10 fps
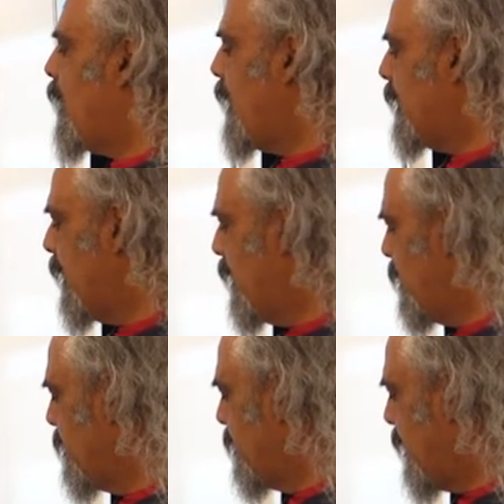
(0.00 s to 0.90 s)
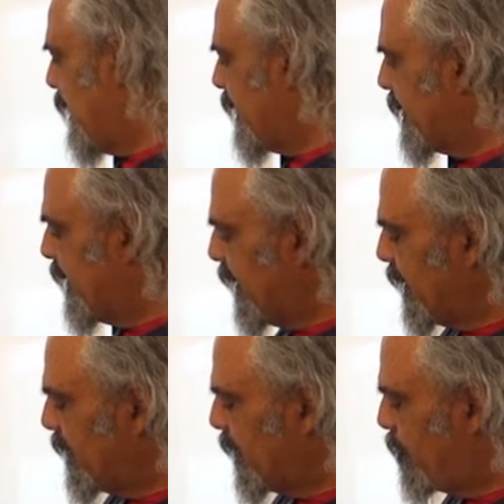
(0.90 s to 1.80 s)
eye line, and then
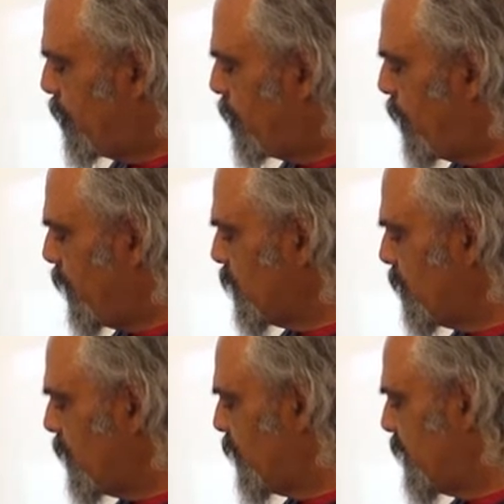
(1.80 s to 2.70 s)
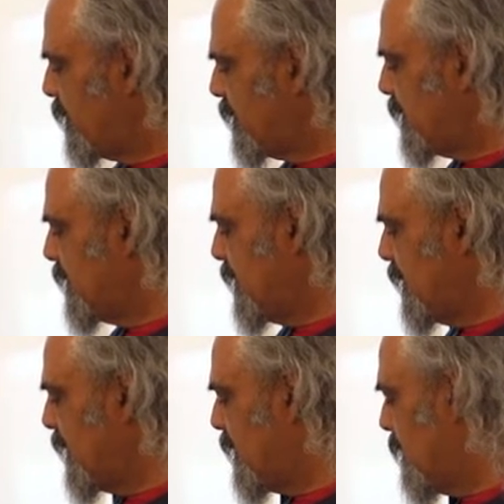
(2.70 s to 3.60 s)
at the bottom of the
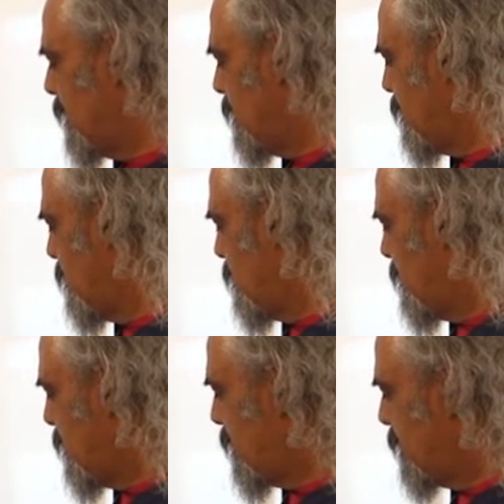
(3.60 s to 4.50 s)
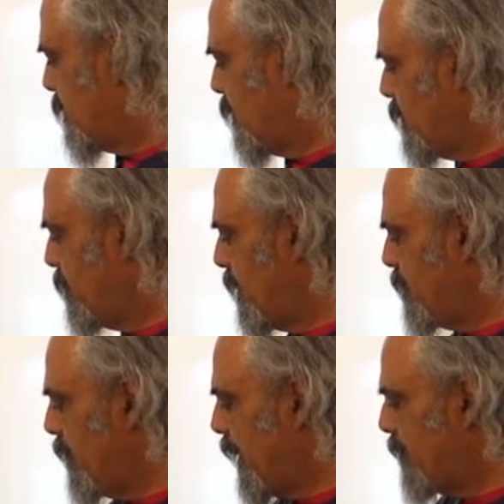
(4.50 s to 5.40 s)
circle is going to be
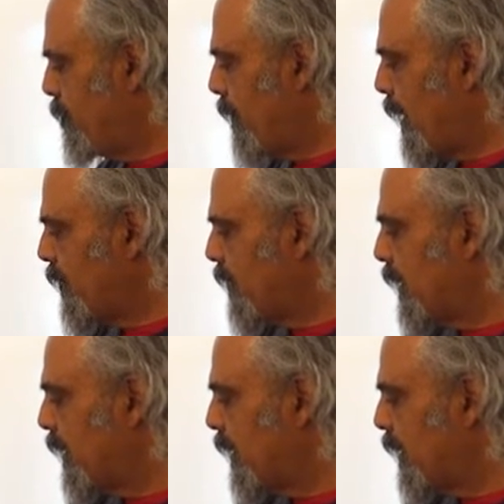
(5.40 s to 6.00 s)
my mouth